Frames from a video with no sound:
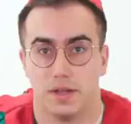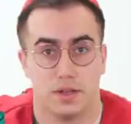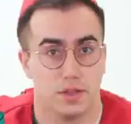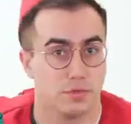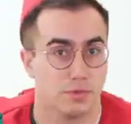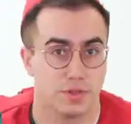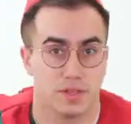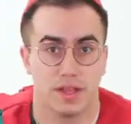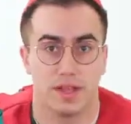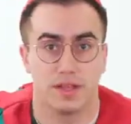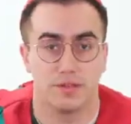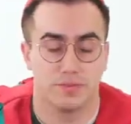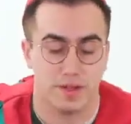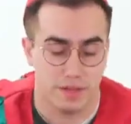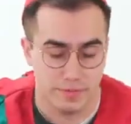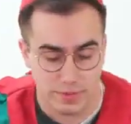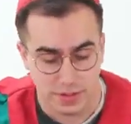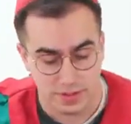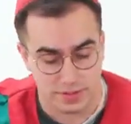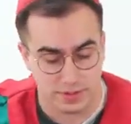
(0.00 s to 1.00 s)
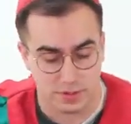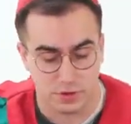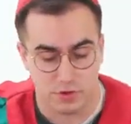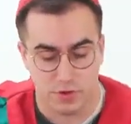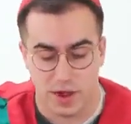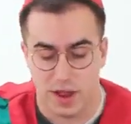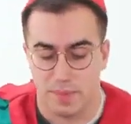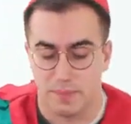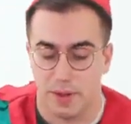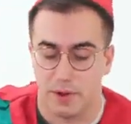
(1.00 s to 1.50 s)
Another returning favourite is the
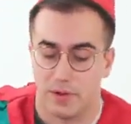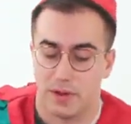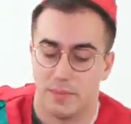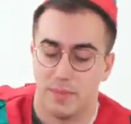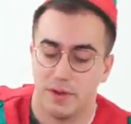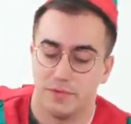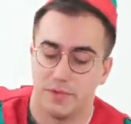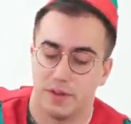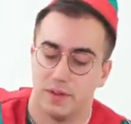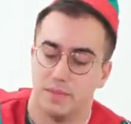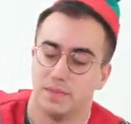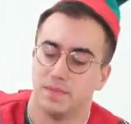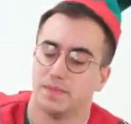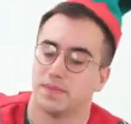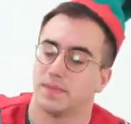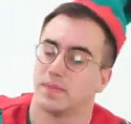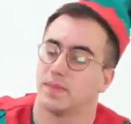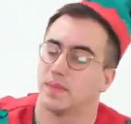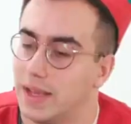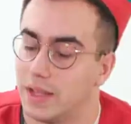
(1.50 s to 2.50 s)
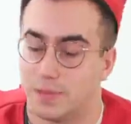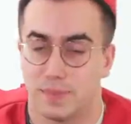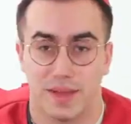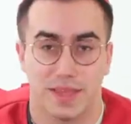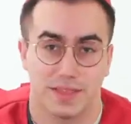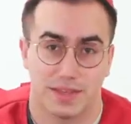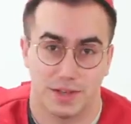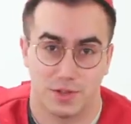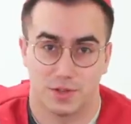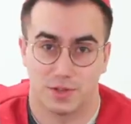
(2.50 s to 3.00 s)
cranberry muffin. It's
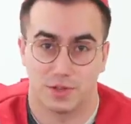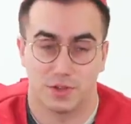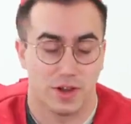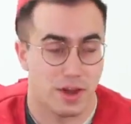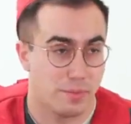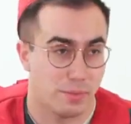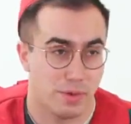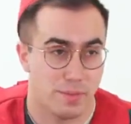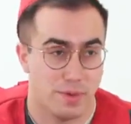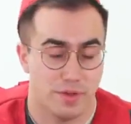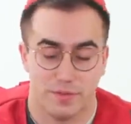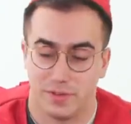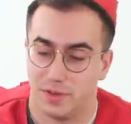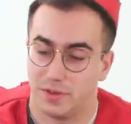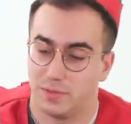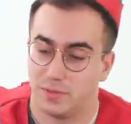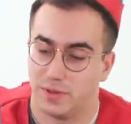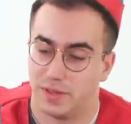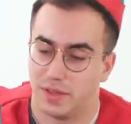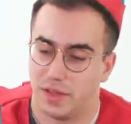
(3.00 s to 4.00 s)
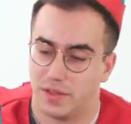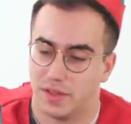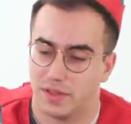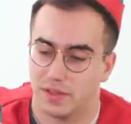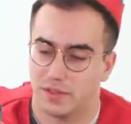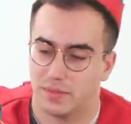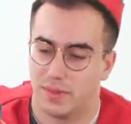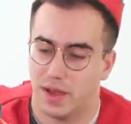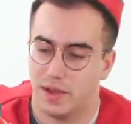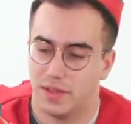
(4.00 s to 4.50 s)
basically just a cranberry muffin with I
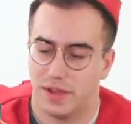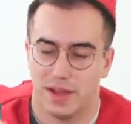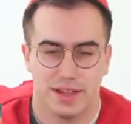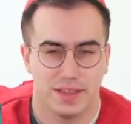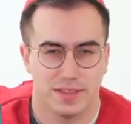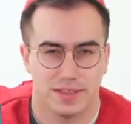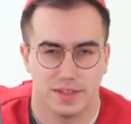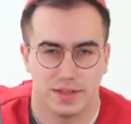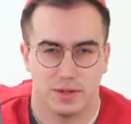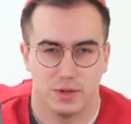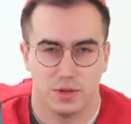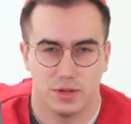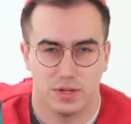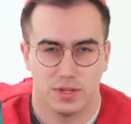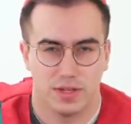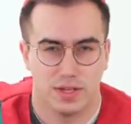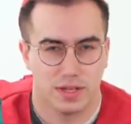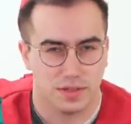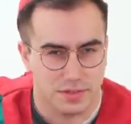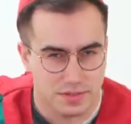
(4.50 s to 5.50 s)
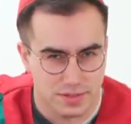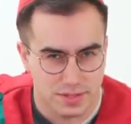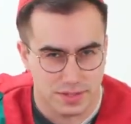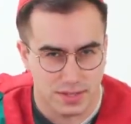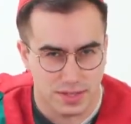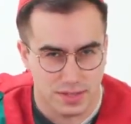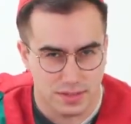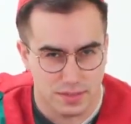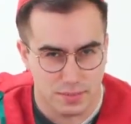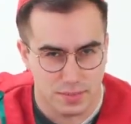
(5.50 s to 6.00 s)
think some either icing or
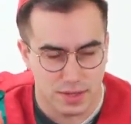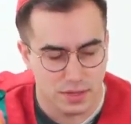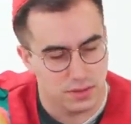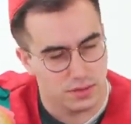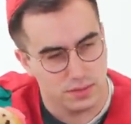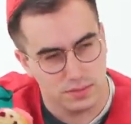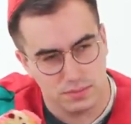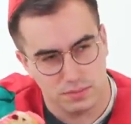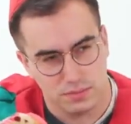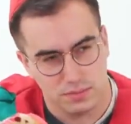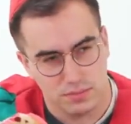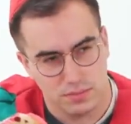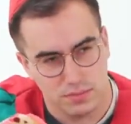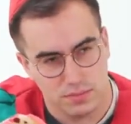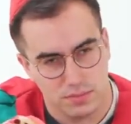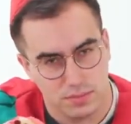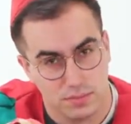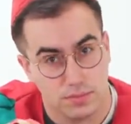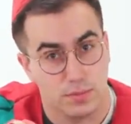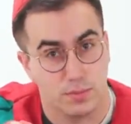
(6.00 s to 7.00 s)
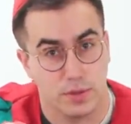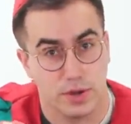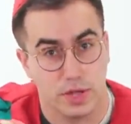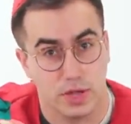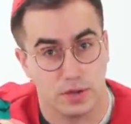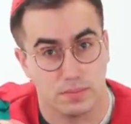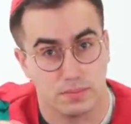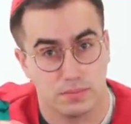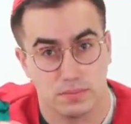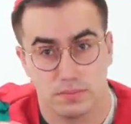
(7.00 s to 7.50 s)
custard in the middle. It's pretty
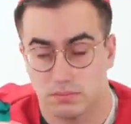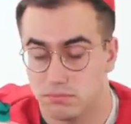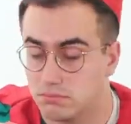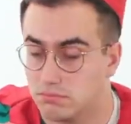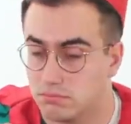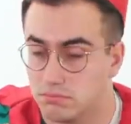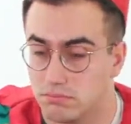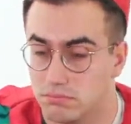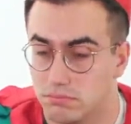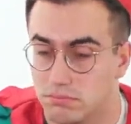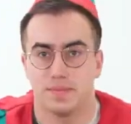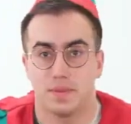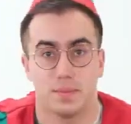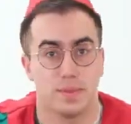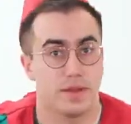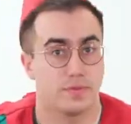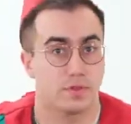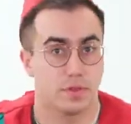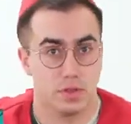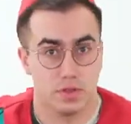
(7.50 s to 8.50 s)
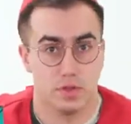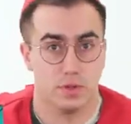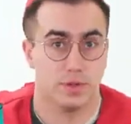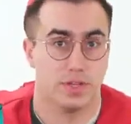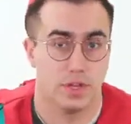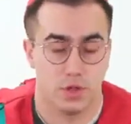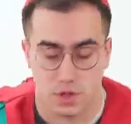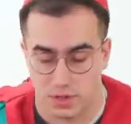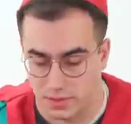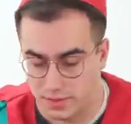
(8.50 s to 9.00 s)
good. Then we have two new
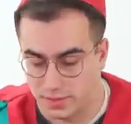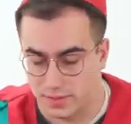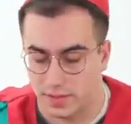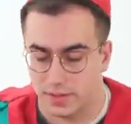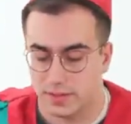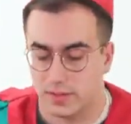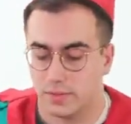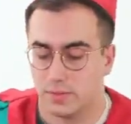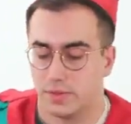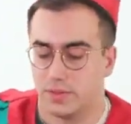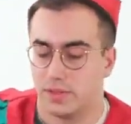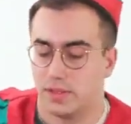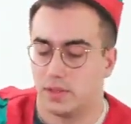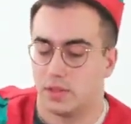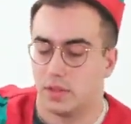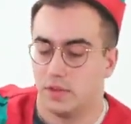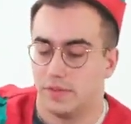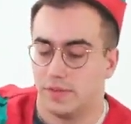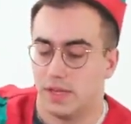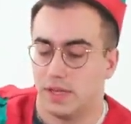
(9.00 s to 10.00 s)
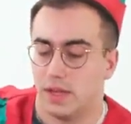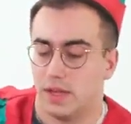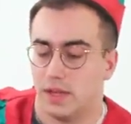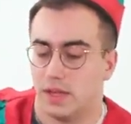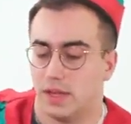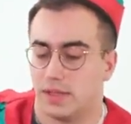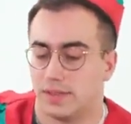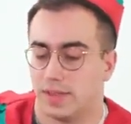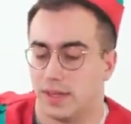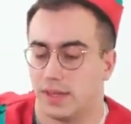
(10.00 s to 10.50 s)
additions, starting with the toffee nut
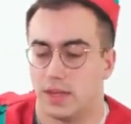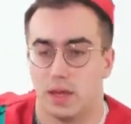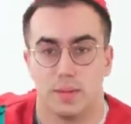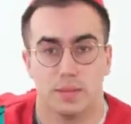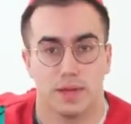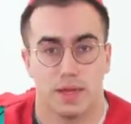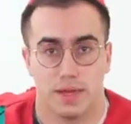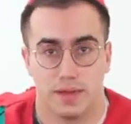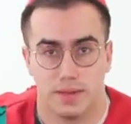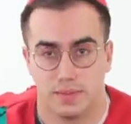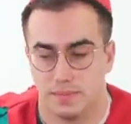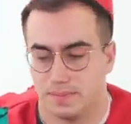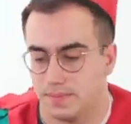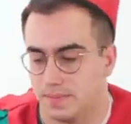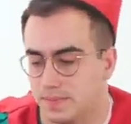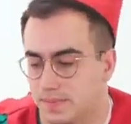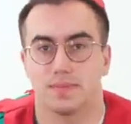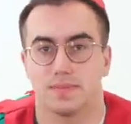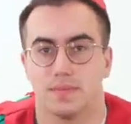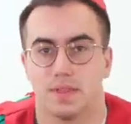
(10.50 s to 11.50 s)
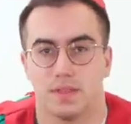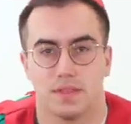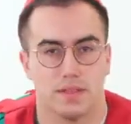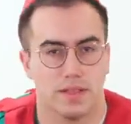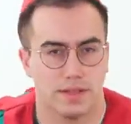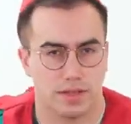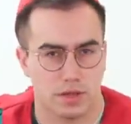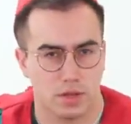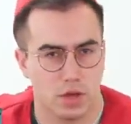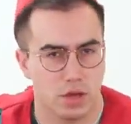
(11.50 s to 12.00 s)
latte cupcake. This is
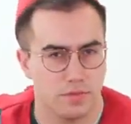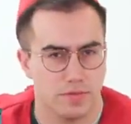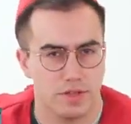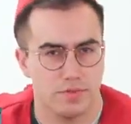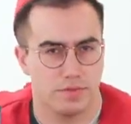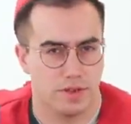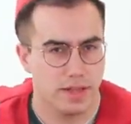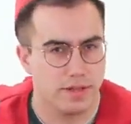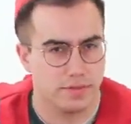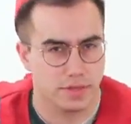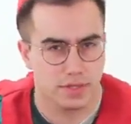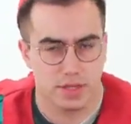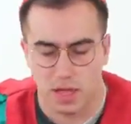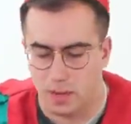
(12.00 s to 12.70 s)
like a coffee flavoured